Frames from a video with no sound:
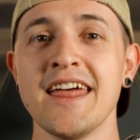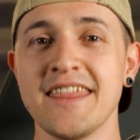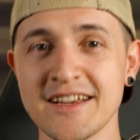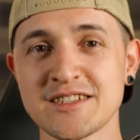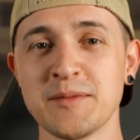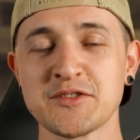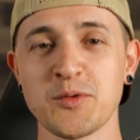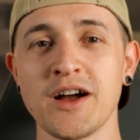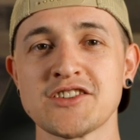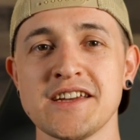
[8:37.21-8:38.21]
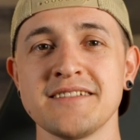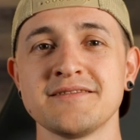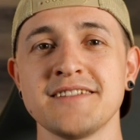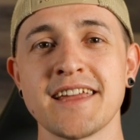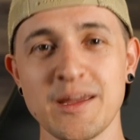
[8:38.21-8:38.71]
Thanks so much for watching
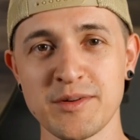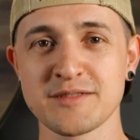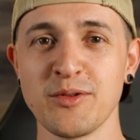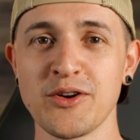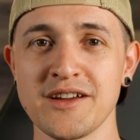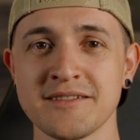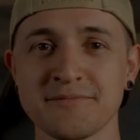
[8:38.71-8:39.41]
and keep exploring.